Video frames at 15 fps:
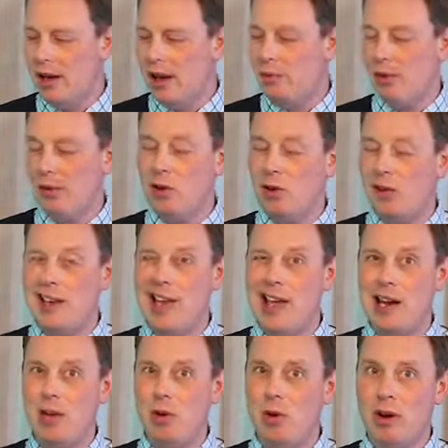But if you don't like
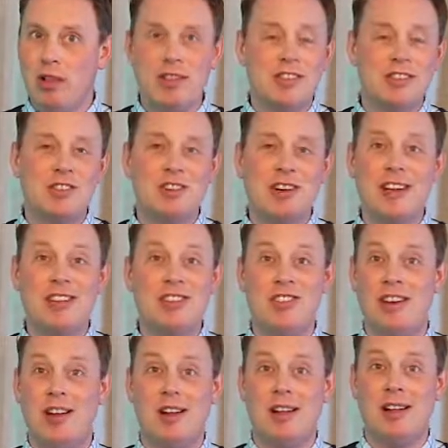any one of these ingredients, you're
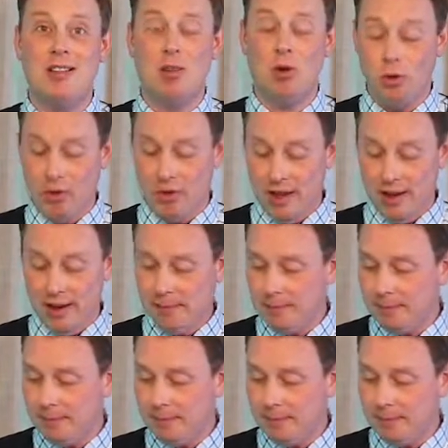not going to like the whole thing,